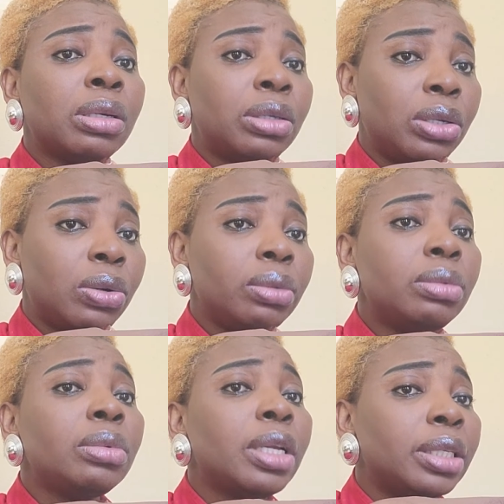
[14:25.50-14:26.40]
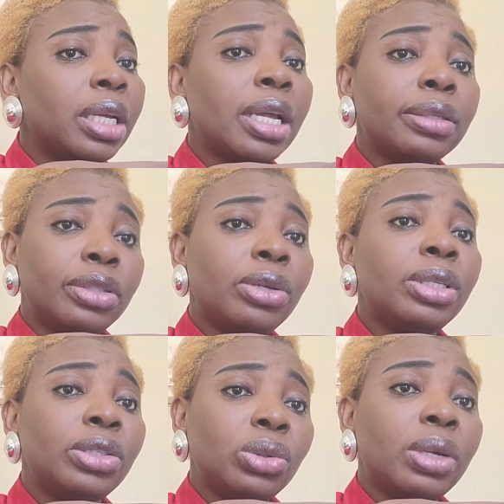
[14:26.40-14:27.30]
They can
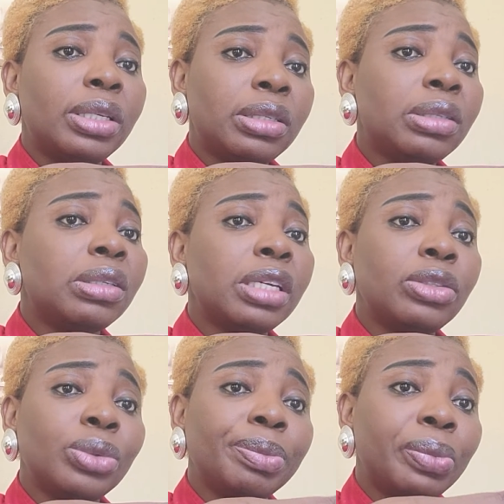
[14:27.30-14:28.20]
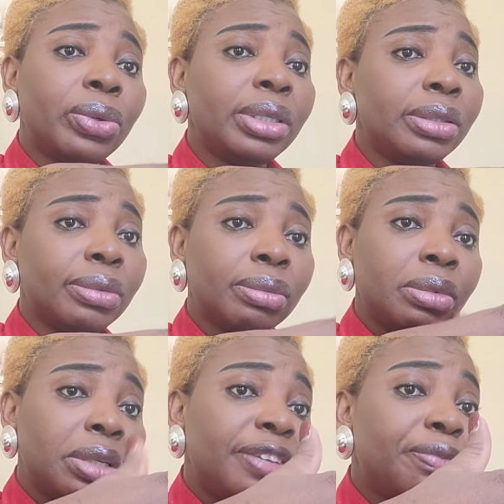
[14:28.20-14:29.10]
turn it to an incident report
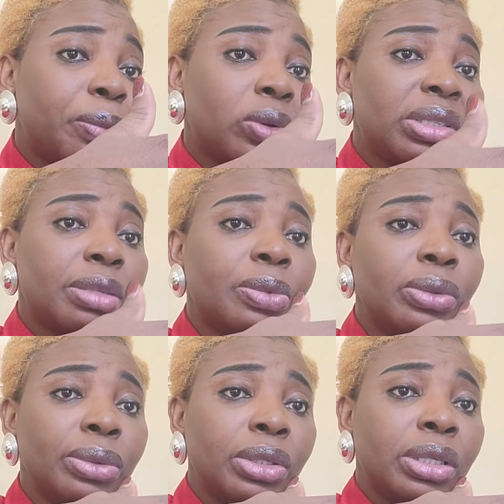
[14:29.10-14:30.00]
if possible,